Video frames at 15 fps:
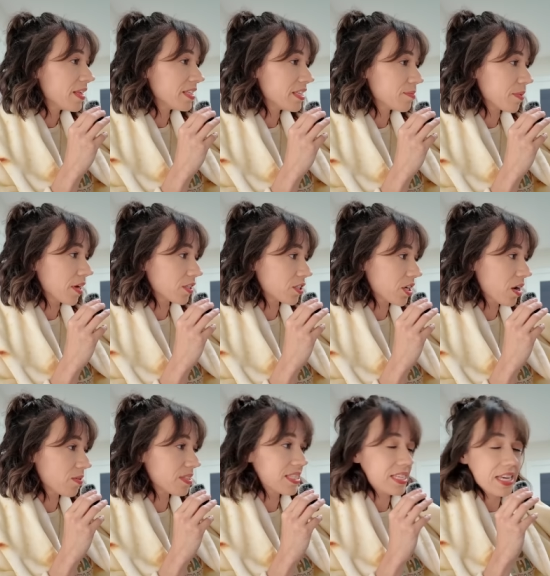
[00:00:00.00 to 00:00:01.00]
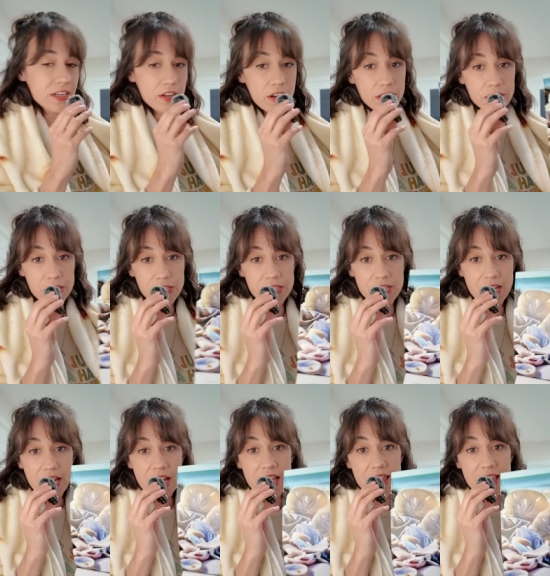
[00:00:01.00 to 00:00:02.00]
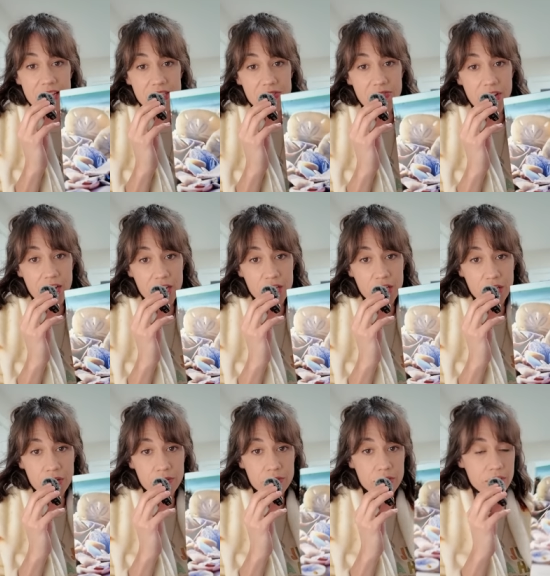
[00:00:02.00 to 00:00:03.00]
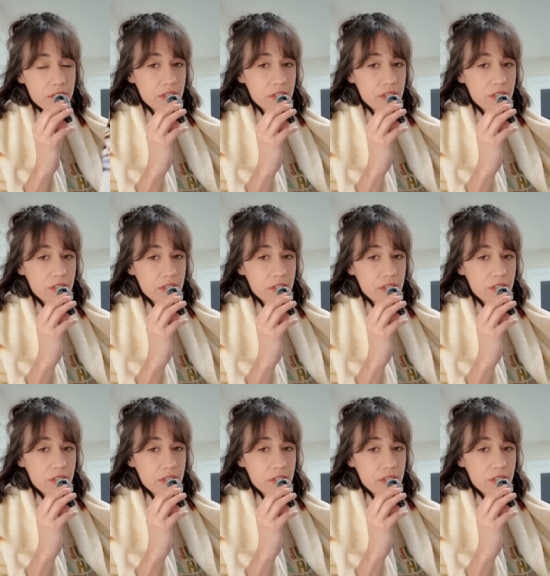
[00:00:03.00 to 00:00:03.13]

This is March. Oh, it's sand dollars. That's very cute.